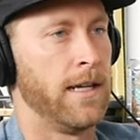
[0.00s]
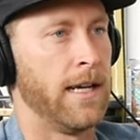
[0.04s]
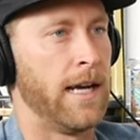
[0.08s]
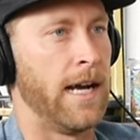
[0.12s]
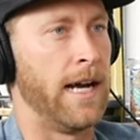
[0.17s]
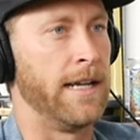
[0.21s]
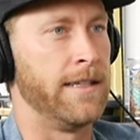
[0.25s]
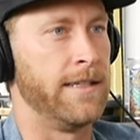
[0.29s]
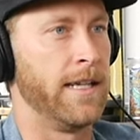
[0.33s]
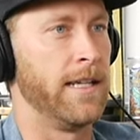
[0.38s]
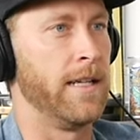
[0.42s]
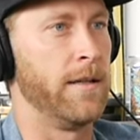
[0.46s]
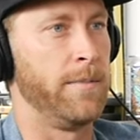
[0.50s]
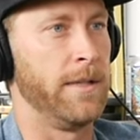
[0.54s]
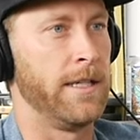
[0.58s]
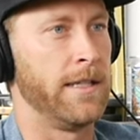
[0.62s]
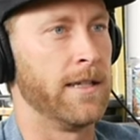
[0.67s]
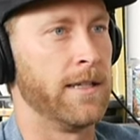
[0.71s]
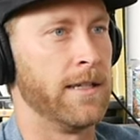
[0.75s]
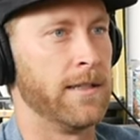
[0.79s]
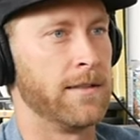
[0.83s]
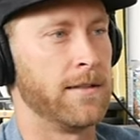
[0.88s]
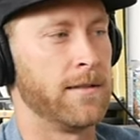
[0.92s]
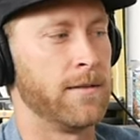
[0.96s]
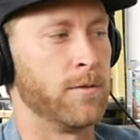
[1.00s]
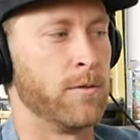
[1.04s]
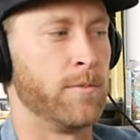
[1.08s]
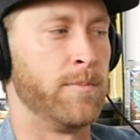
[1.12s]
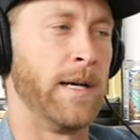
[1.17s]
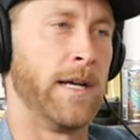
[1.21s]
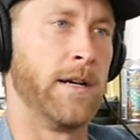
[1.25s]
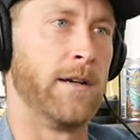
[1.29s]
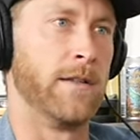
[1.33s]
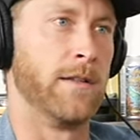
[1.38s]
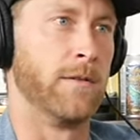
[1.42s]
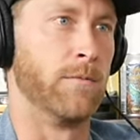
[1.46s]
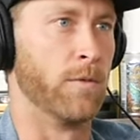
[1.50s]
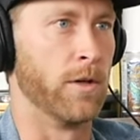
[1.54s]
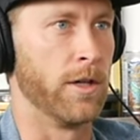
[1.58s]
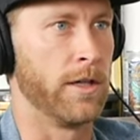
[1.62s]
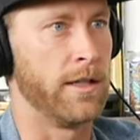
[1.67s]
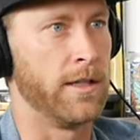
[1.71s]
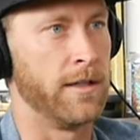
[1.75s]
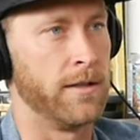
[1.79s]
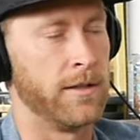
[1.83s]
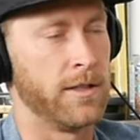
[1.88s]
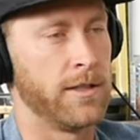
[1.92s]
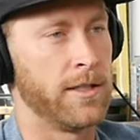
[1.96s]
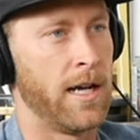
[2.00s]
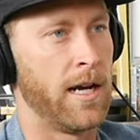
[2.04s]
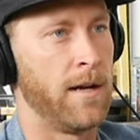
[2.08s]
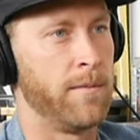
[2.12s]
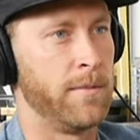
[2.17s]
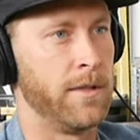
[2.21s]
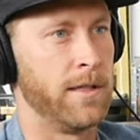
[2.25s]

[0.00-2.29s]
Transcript: I did it because it was better than working in the shop,